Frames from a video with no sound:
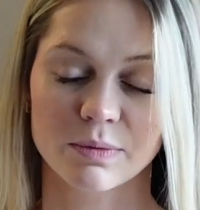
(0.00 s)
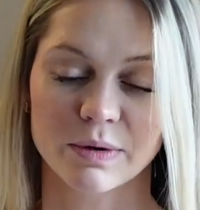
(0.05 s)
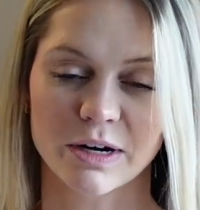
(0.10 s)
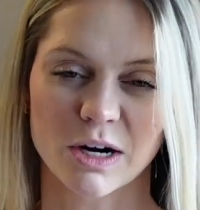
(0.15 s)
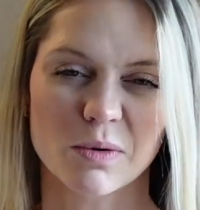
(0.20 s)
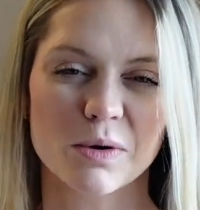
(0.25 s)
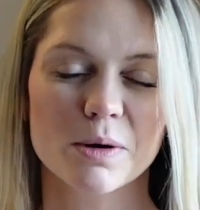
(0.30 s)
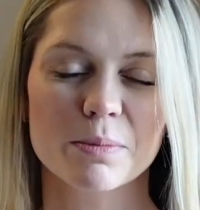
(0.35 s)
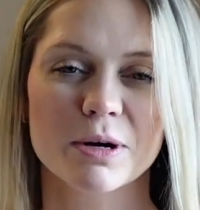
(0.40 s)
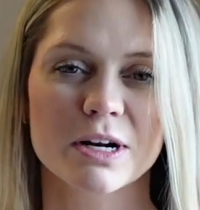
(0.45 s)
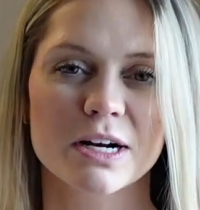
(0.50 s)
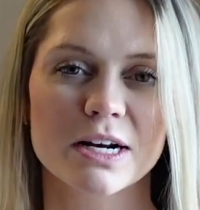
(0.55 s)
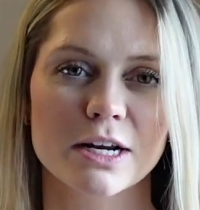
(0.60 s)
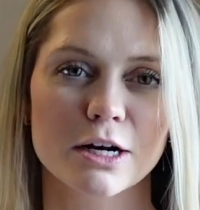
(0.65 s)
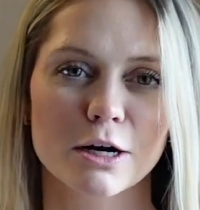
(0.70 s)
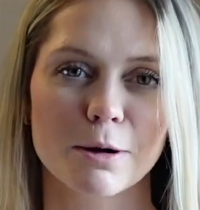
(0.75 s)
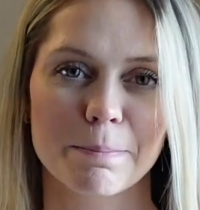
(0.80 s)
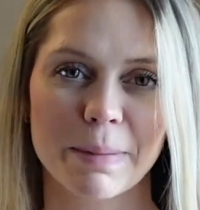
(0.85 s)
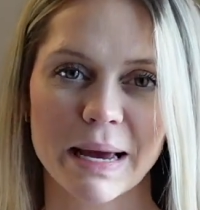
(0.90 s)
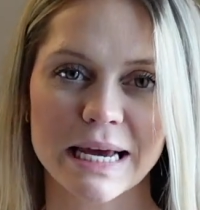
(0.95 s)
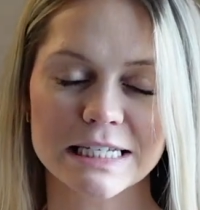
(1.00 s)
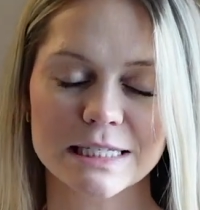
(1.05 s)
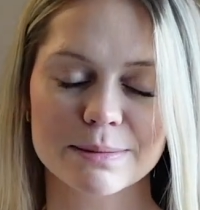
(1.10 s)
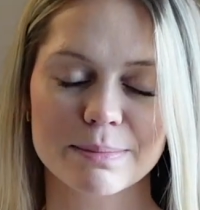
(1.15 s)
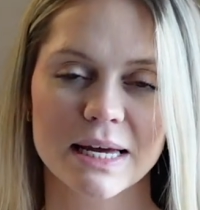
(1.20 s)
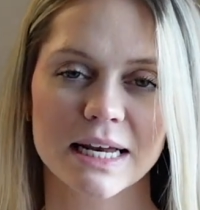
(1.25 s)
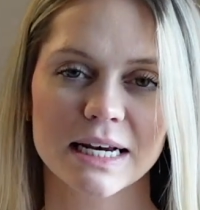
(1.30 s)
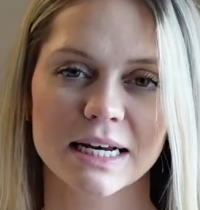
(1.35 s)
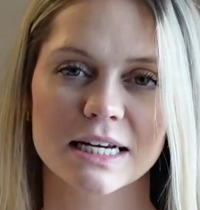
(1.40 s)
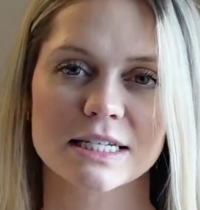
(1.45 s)
We don't want to put it in our
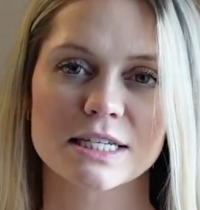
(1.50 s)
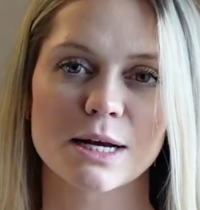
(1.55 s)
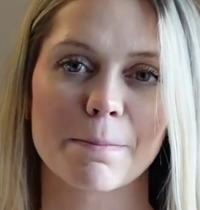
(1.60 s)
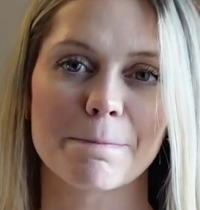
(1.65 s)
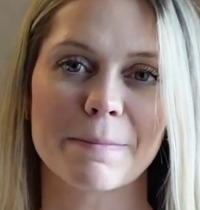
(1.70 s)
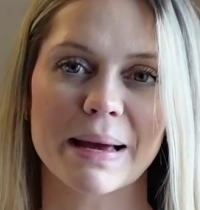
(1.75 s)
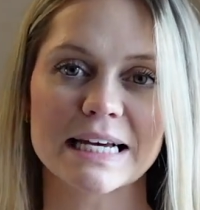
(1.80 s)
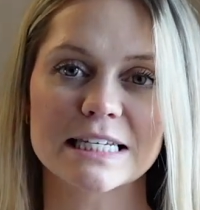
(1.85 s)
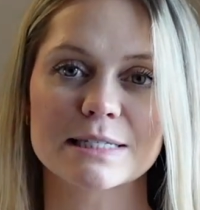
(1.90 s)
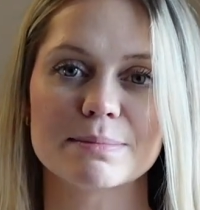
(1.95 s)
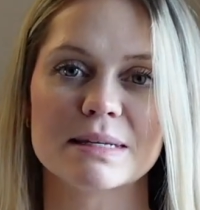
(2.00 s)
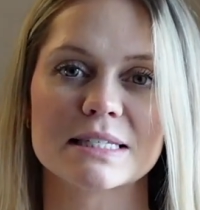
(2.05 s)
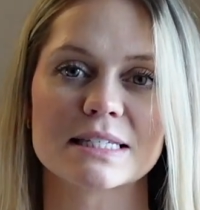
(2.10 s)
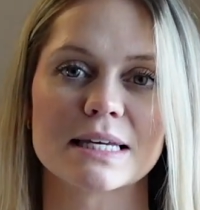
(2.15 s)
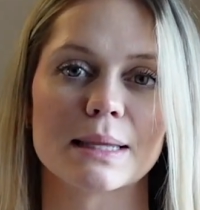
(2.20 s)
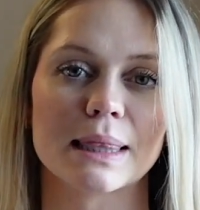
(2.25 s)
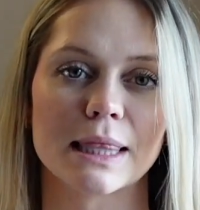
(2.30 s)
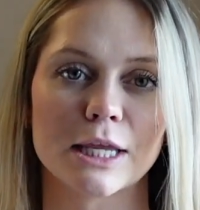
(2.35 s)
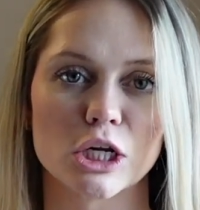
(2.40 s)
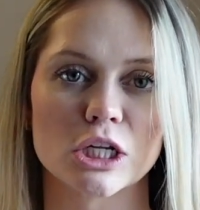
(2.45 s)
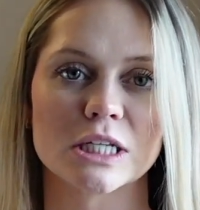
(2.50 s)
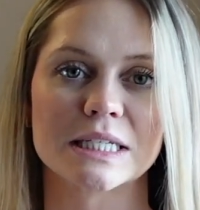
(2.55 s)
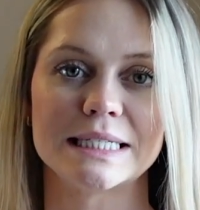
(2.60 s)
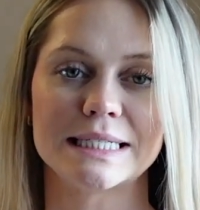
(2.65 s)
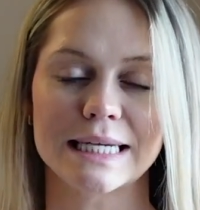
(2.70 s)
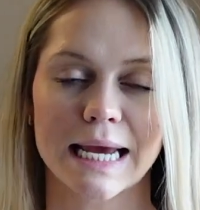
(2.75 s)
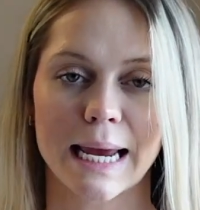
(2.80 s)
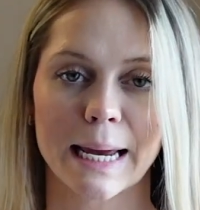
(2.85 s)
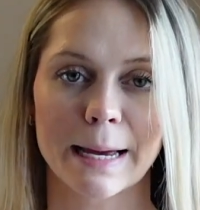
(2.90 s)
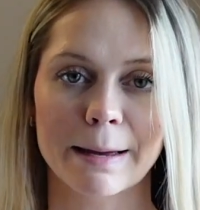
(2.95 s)
basement because our basement's a little
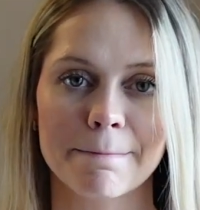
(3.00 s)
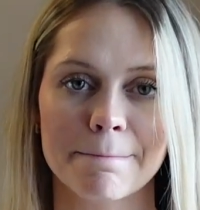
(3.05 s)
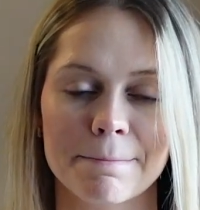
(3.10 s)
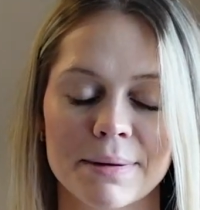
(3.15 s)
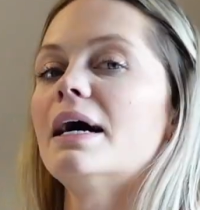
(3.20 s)
damp.